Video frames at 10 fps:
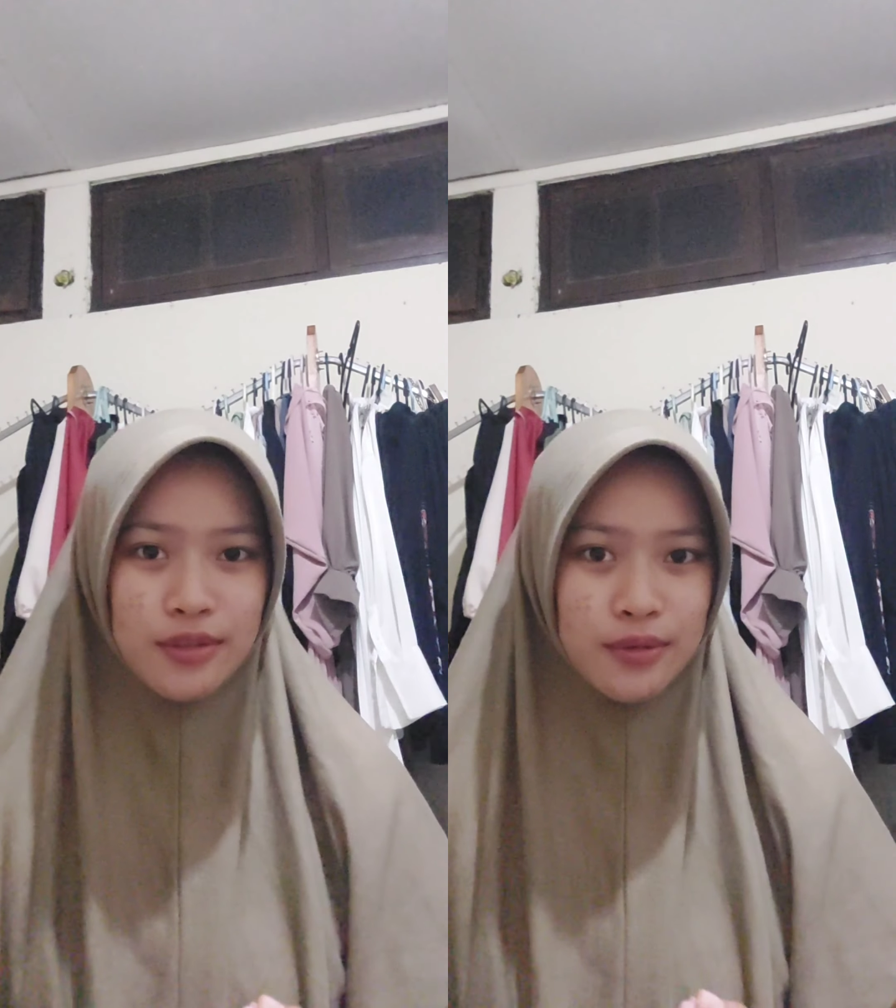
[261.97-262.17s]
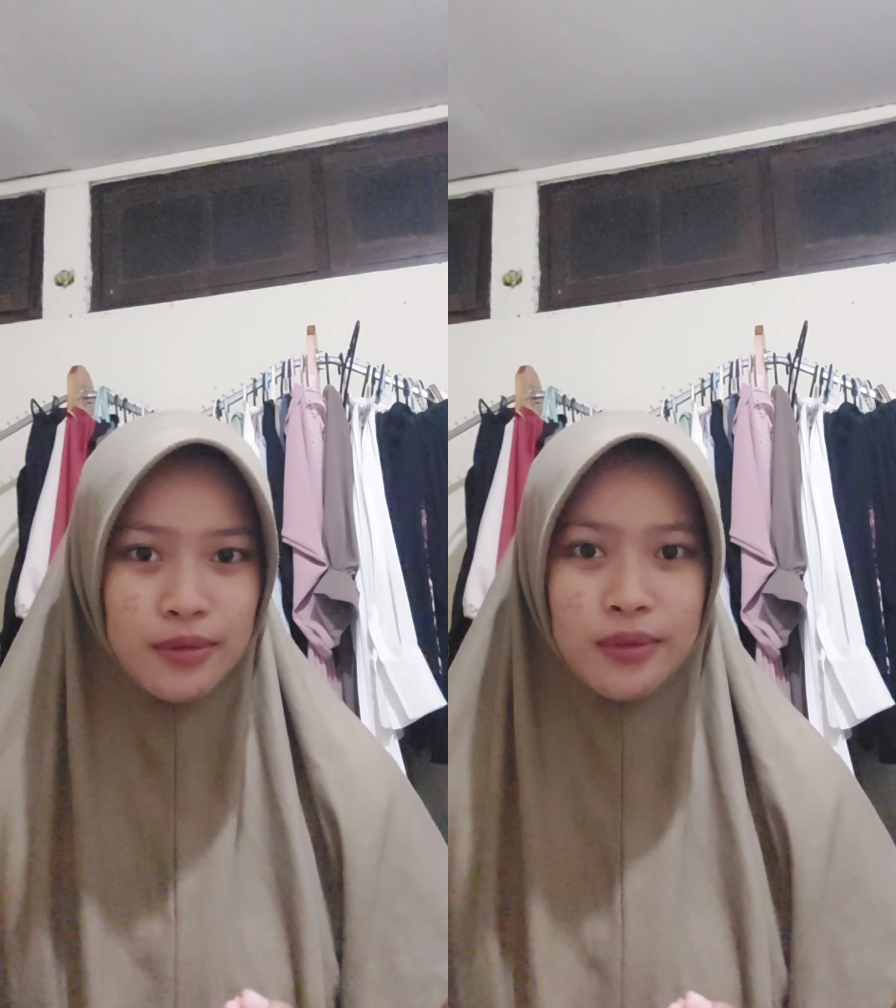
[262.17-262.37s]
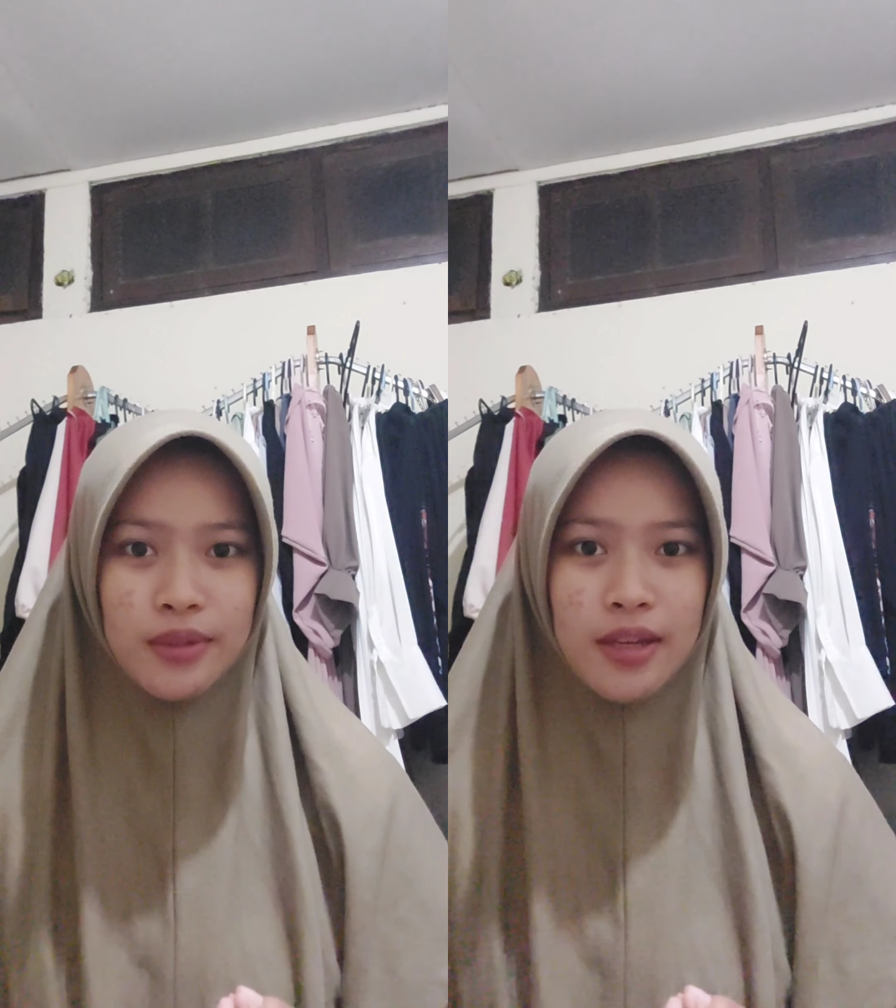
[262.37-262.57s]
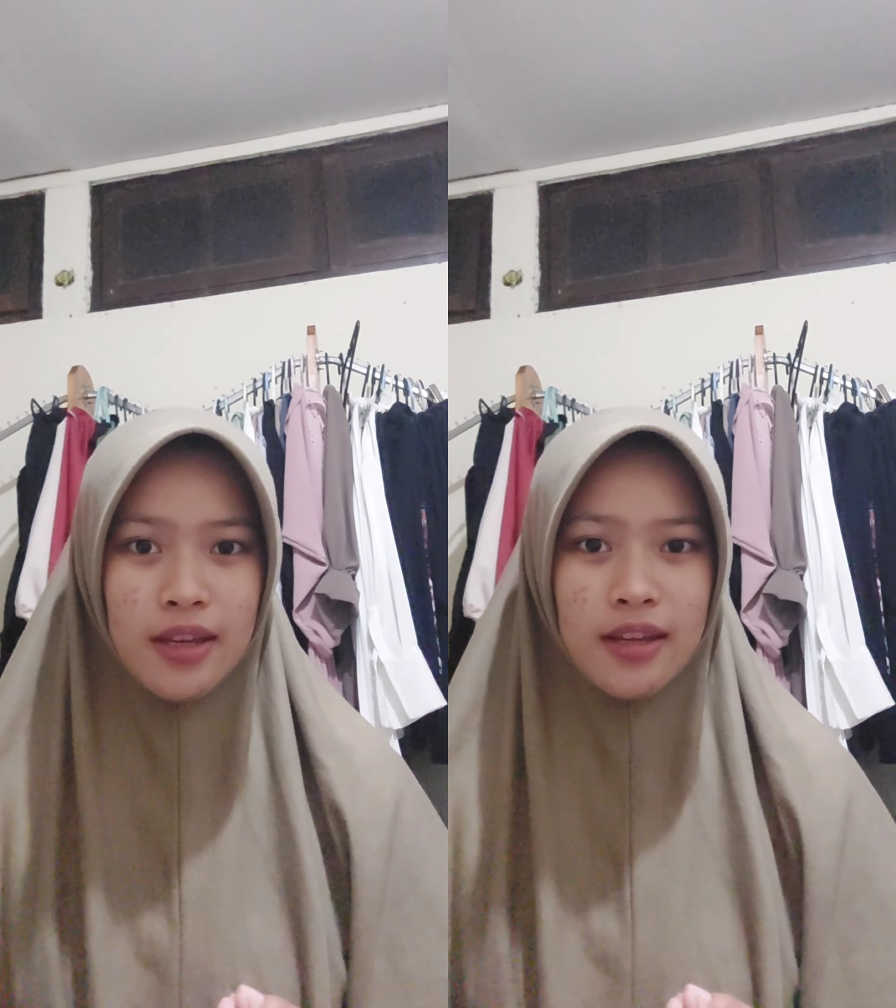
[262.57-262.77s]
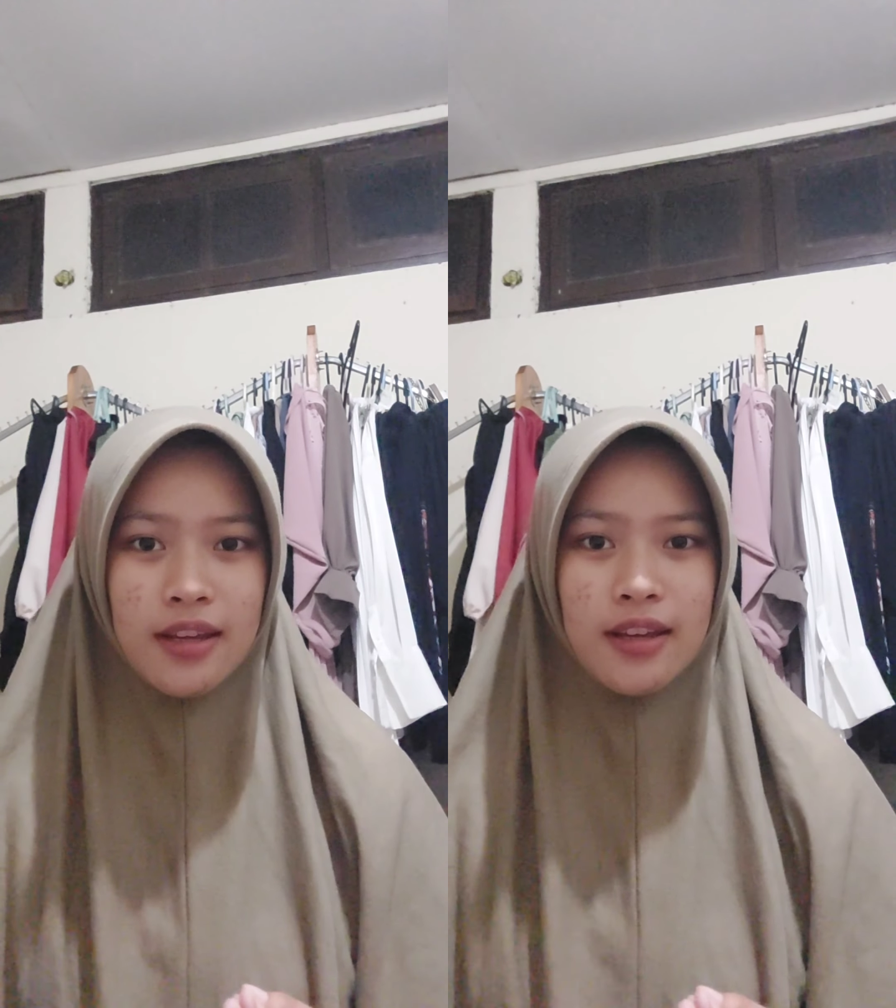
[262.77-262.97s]
too,
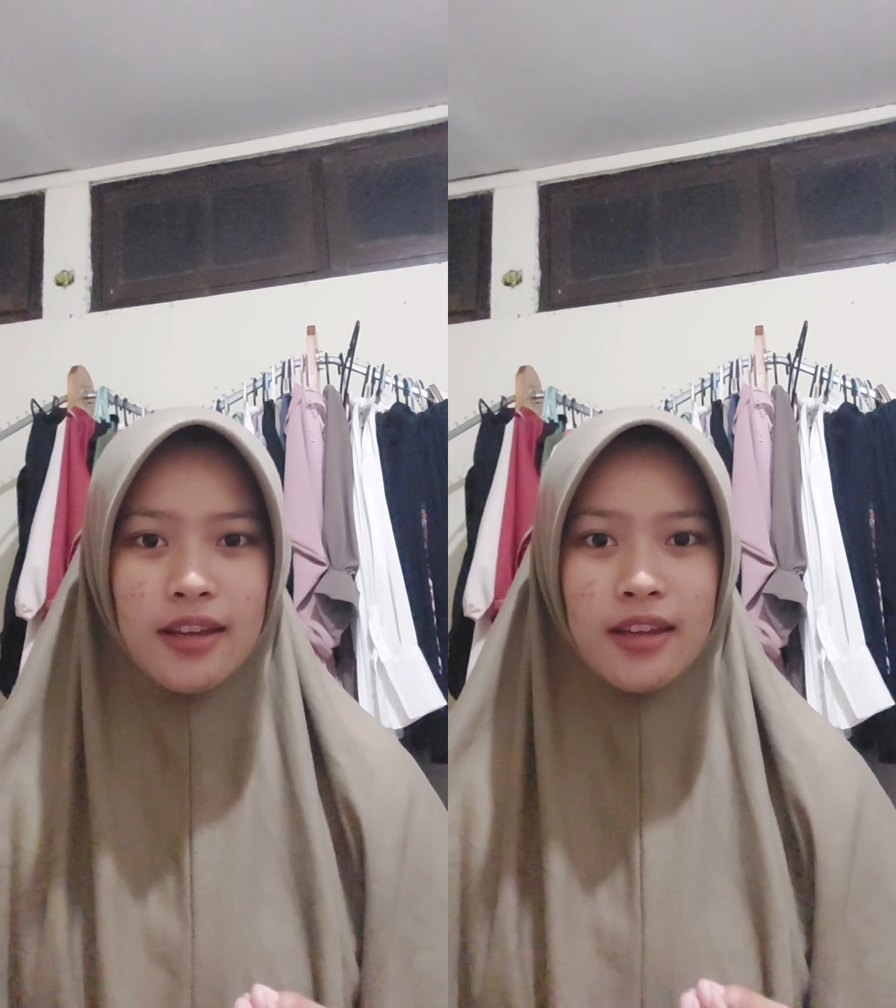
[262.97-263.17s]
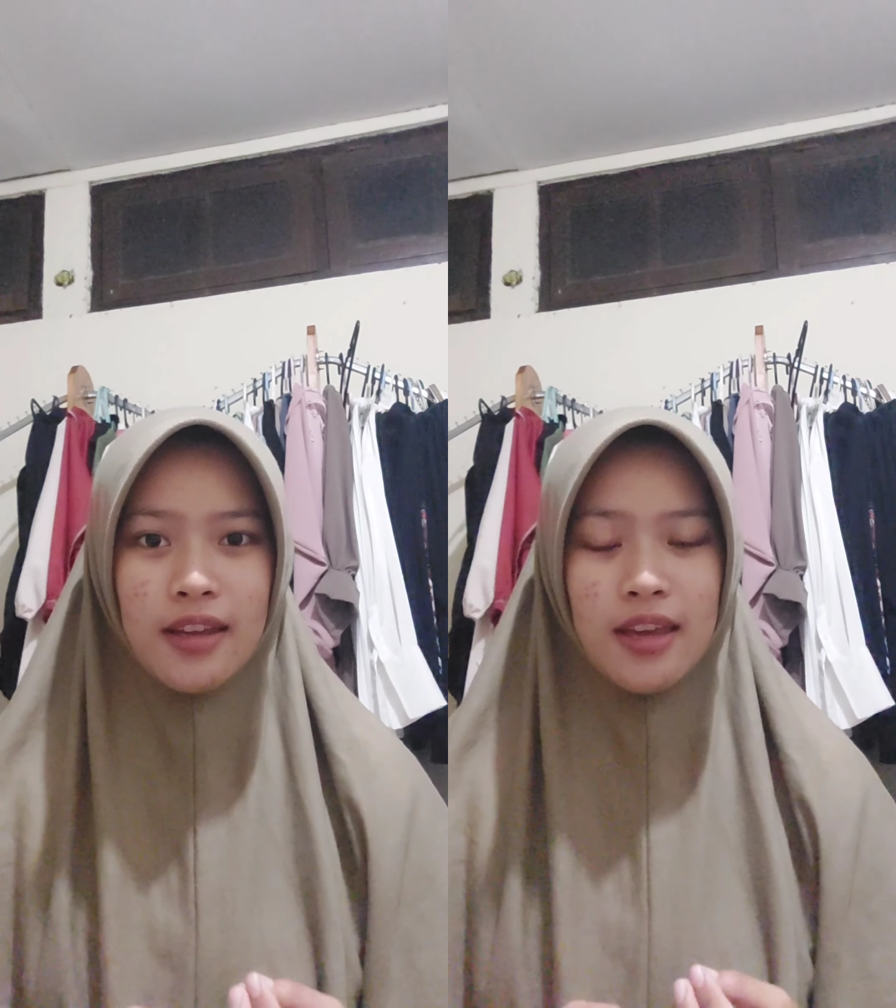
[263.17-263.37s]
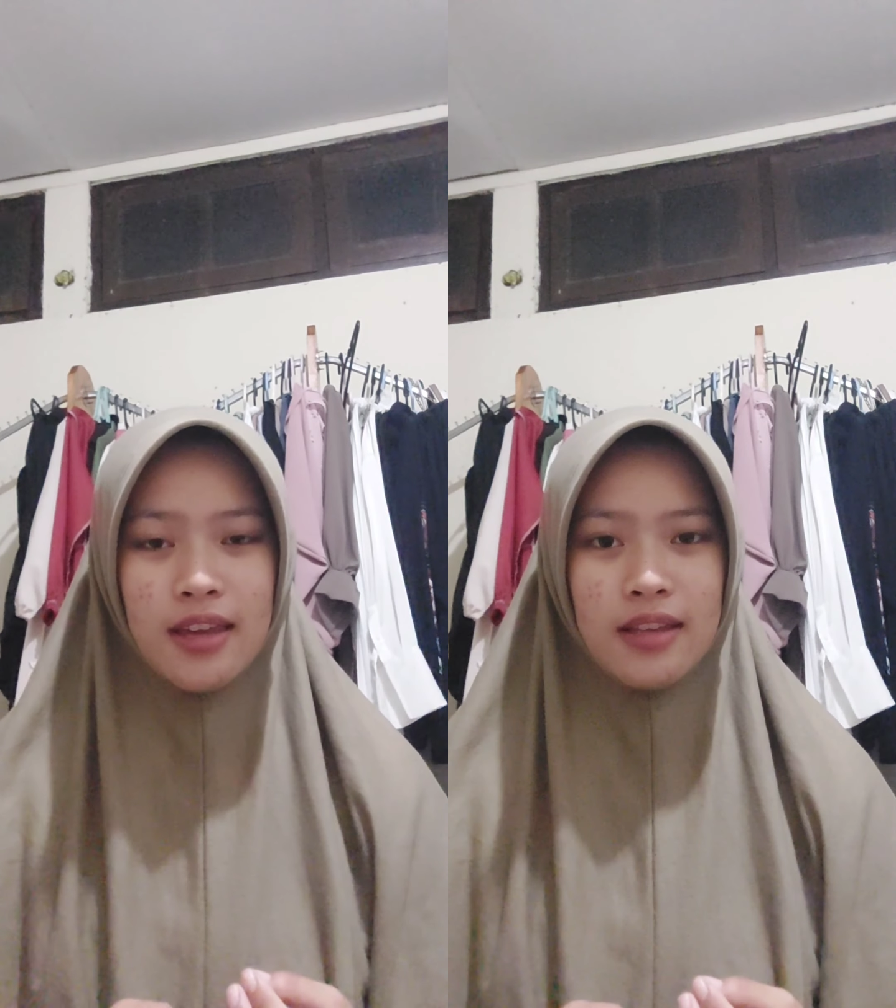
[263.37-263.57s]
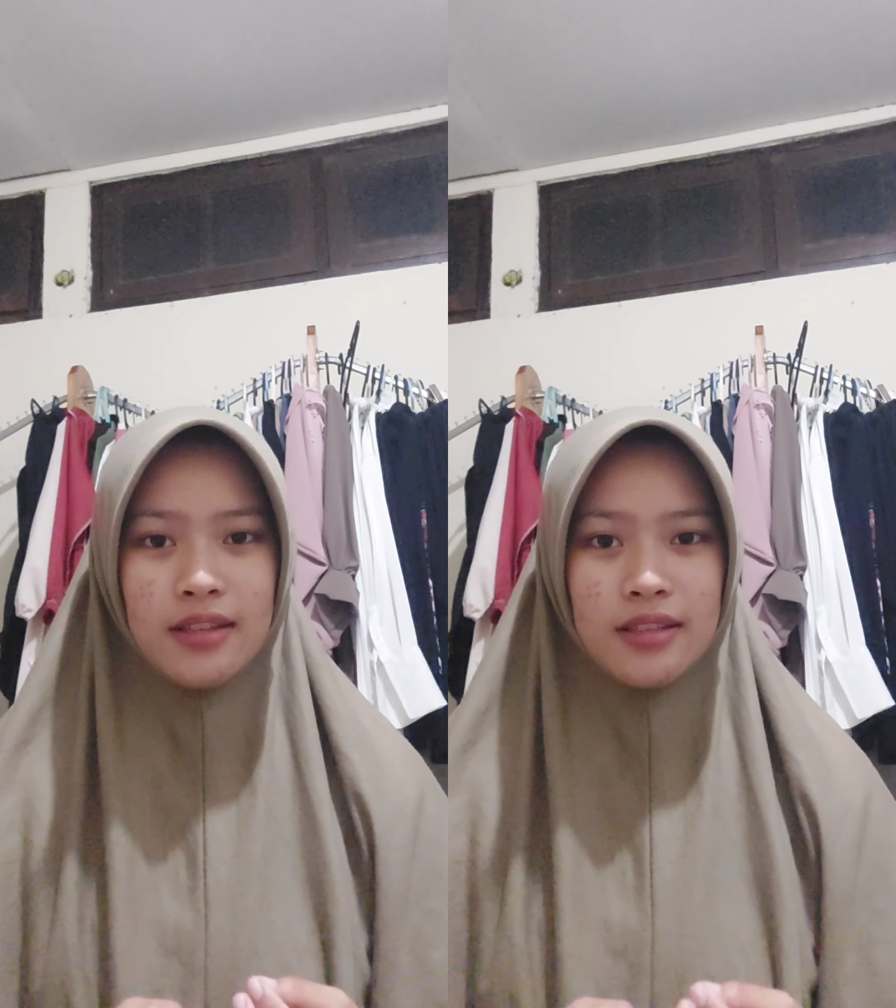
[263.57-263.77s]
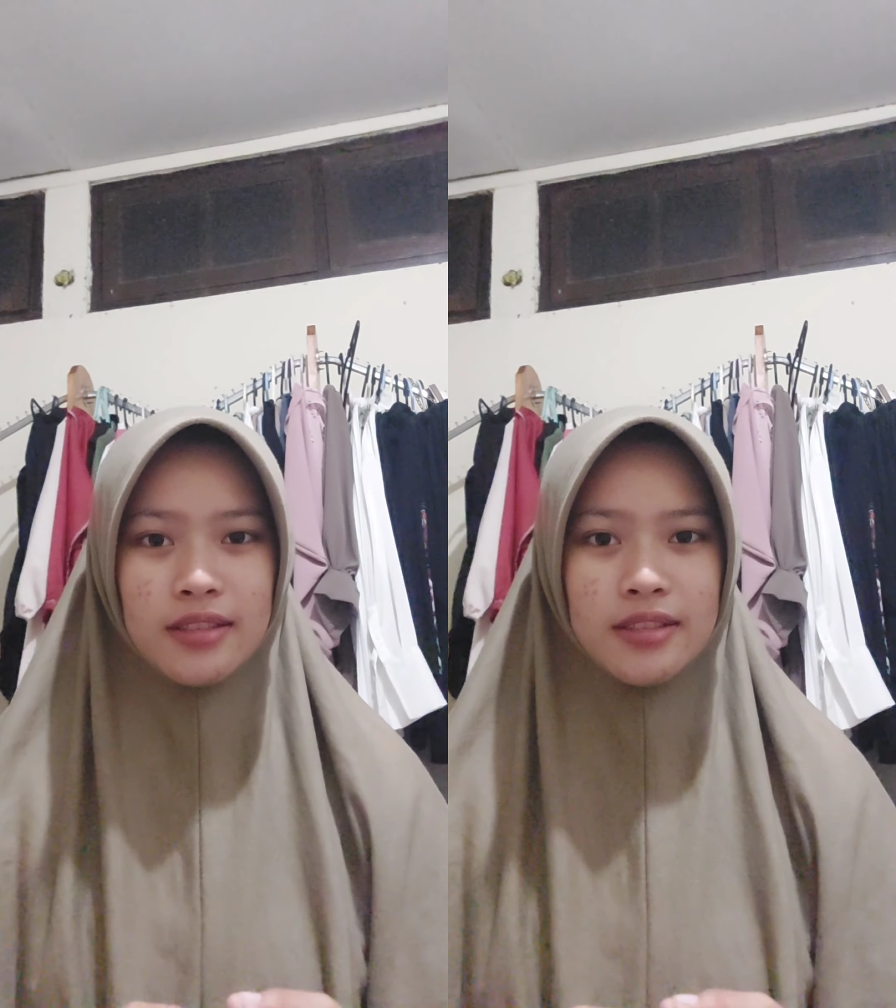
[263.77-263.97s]

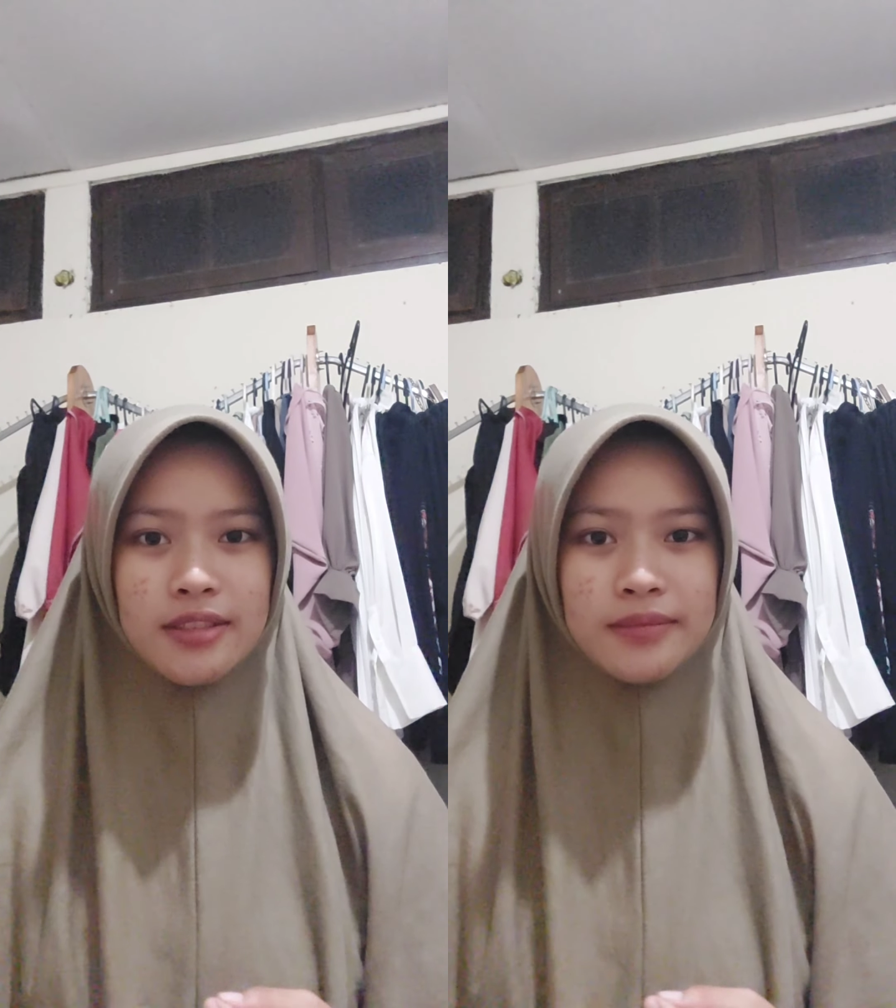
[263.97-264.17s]
and